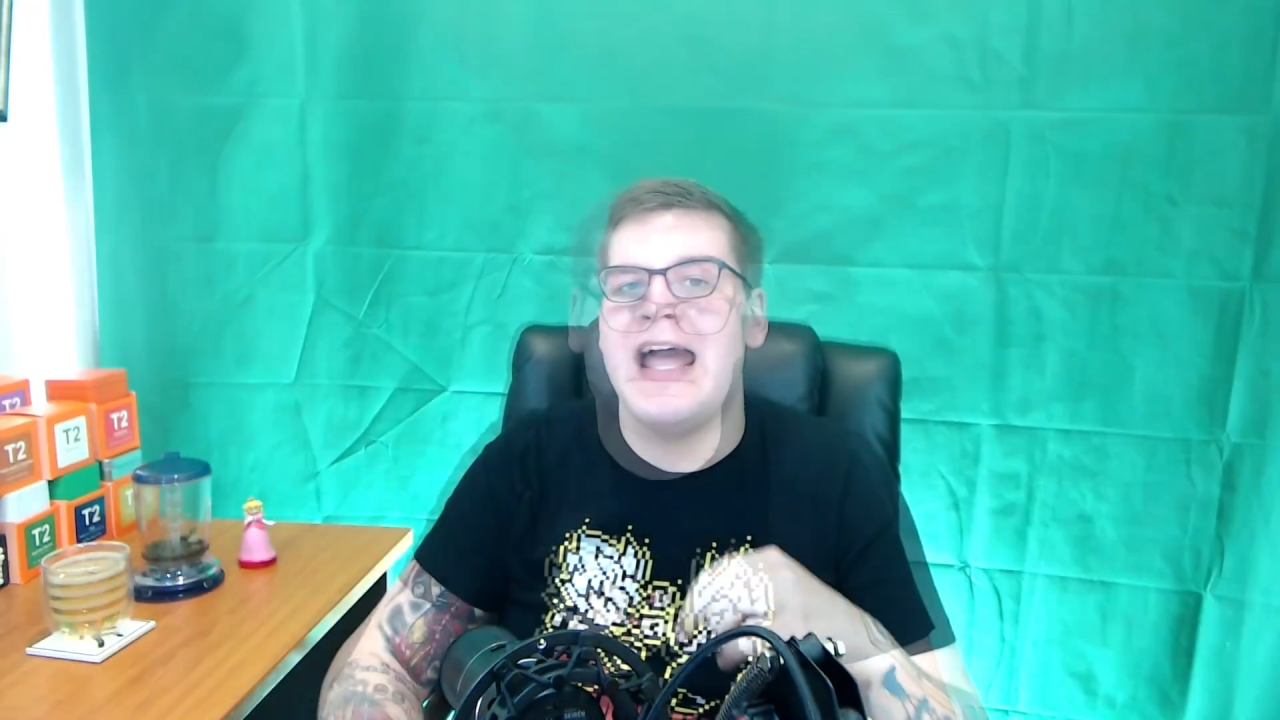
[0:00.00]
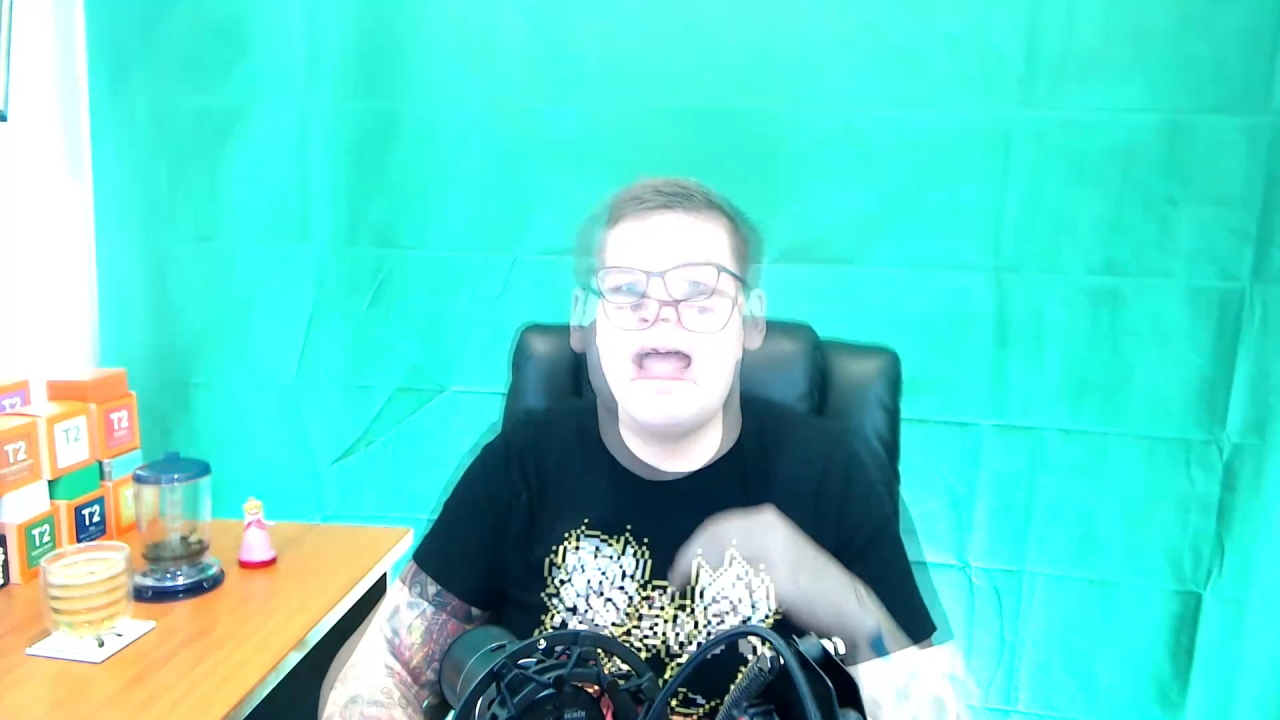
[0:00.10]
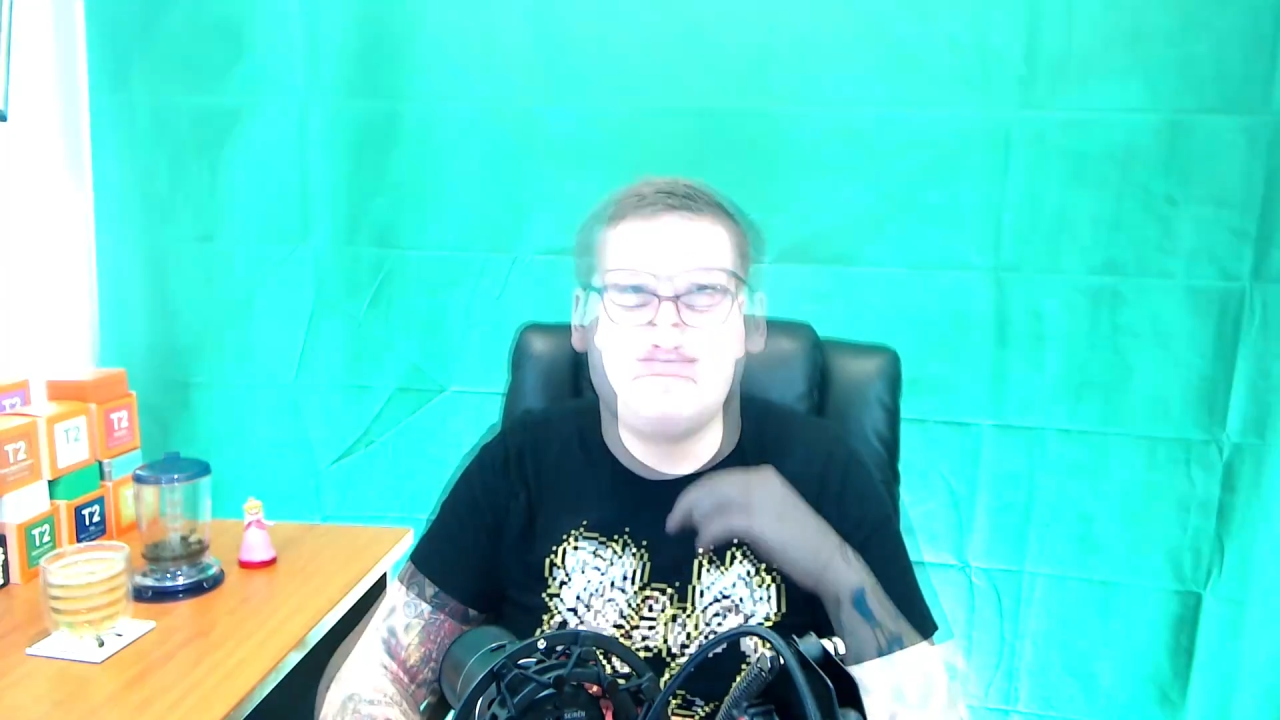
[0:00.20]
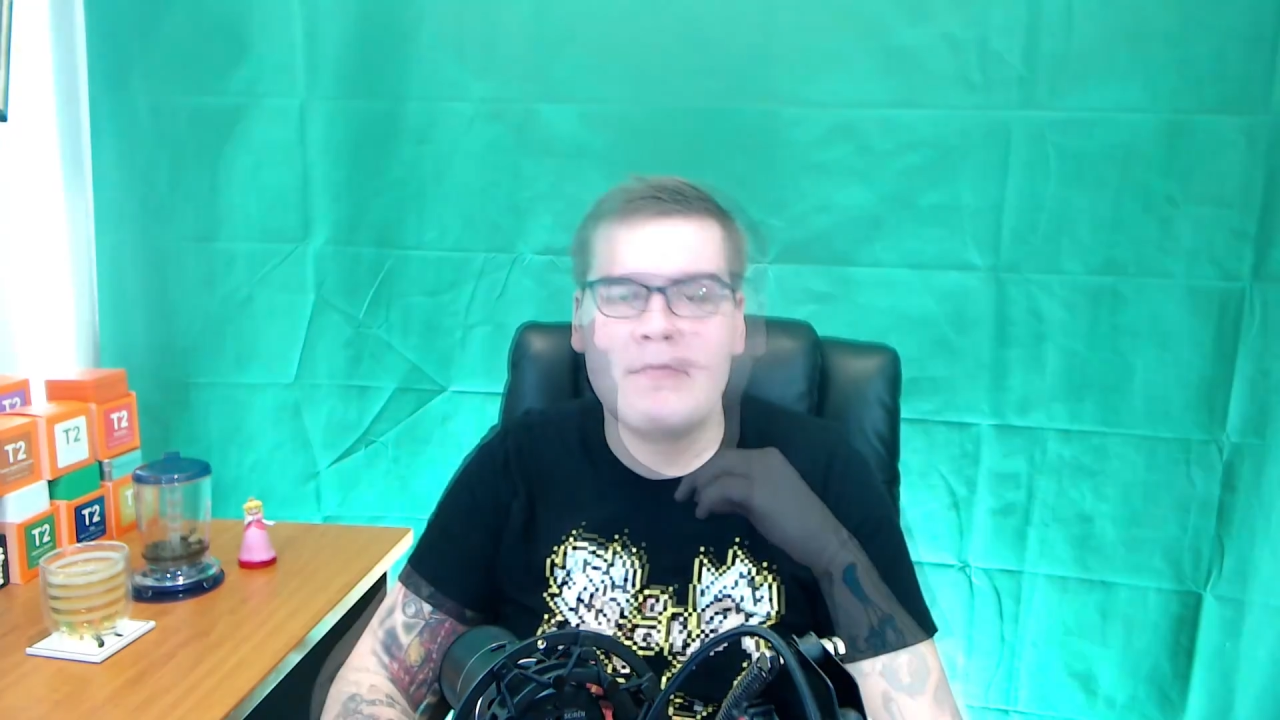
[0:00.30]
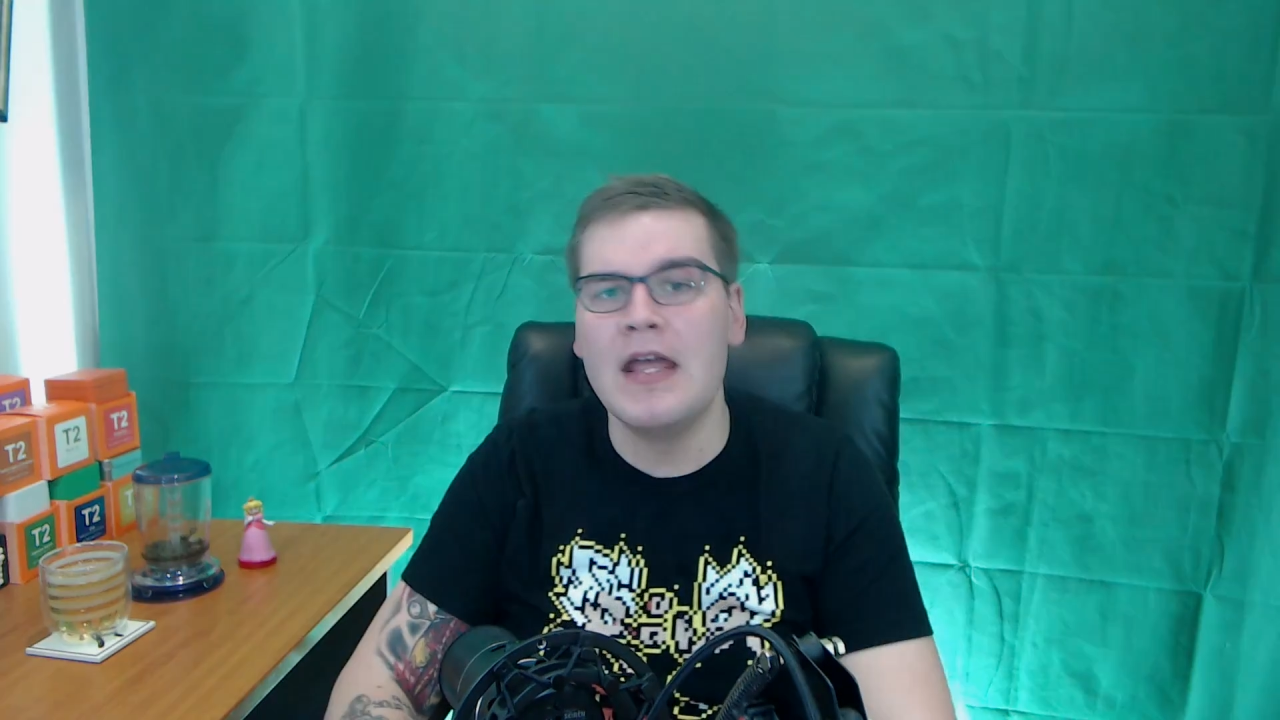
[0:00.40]

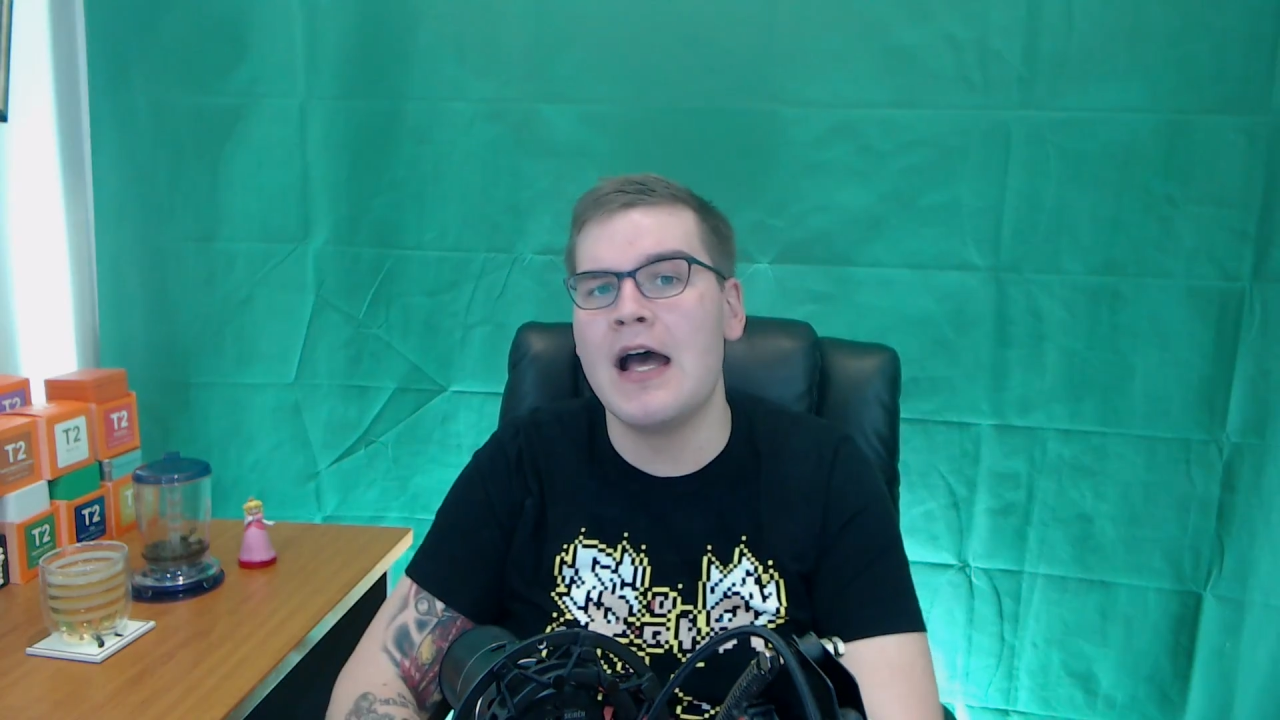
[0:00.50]
And